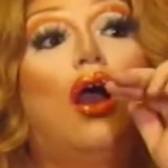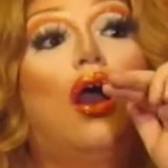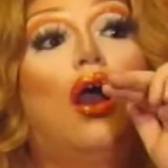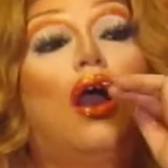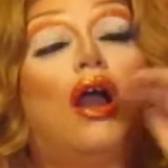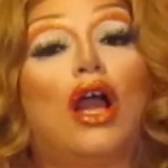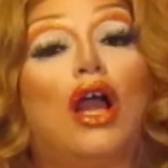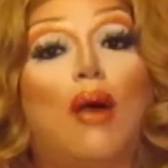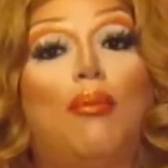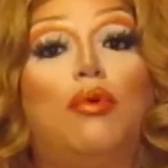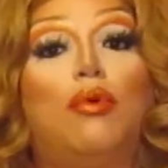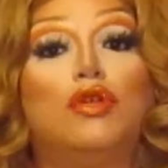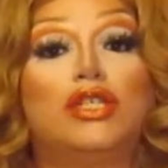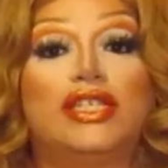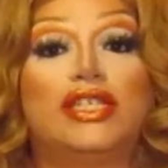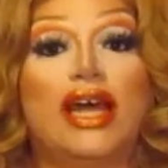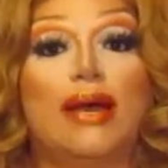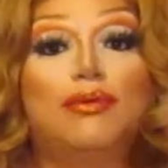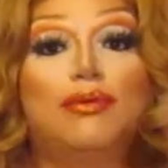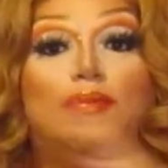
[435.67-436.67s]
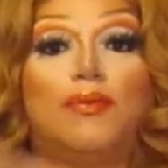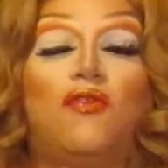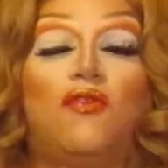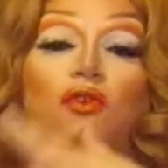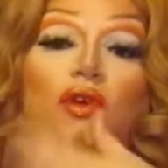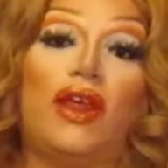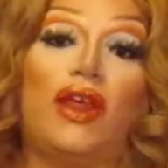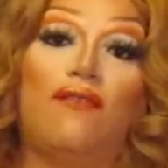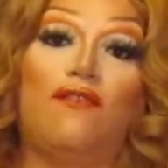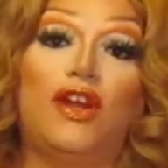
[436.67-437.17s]
a couple steps
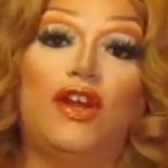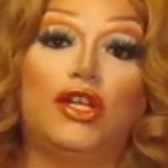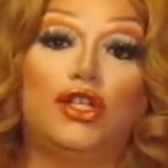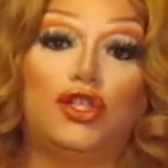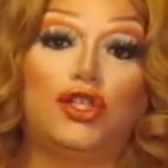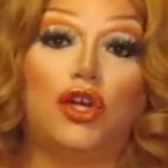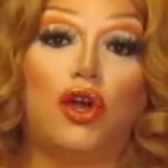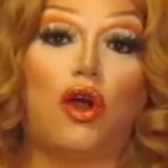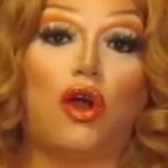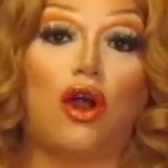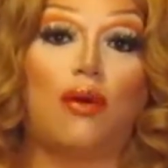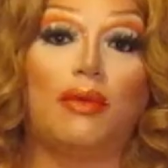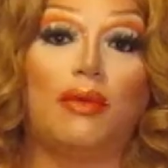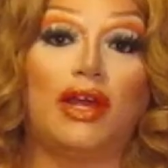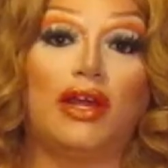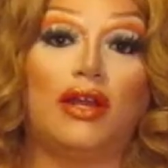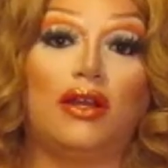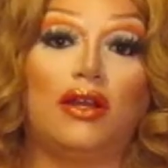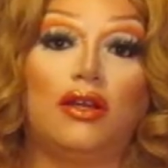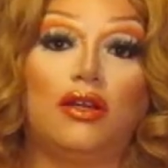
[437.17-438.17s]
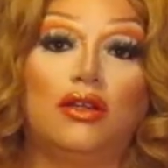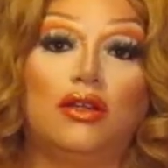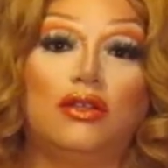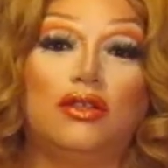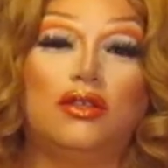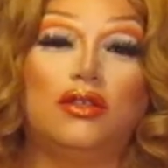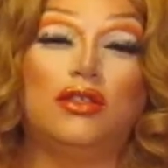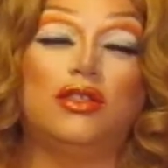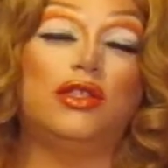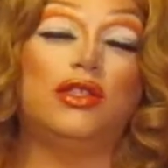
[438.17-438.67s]
before they finished the garment.
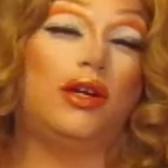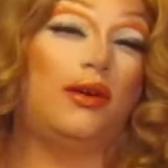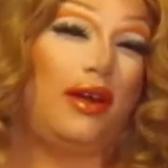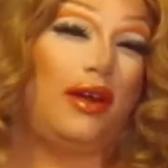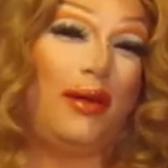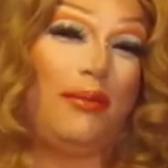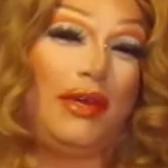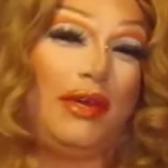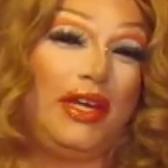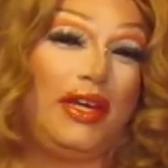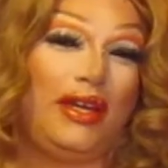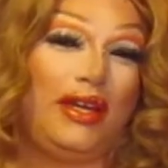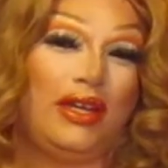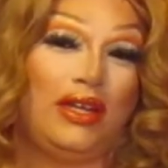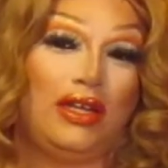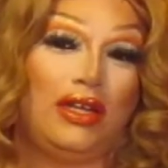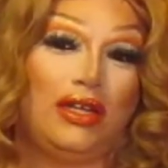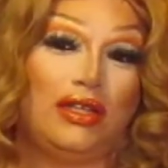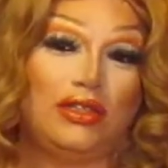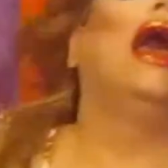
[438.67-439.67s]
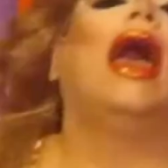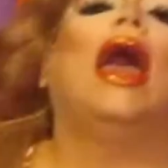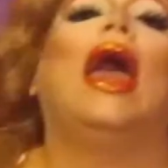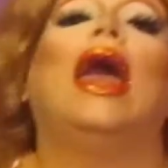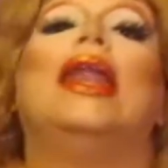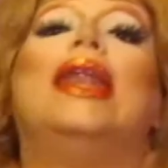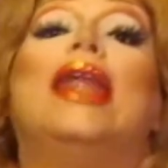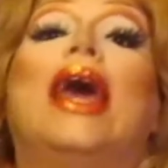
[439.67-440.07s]
You know what I mean? And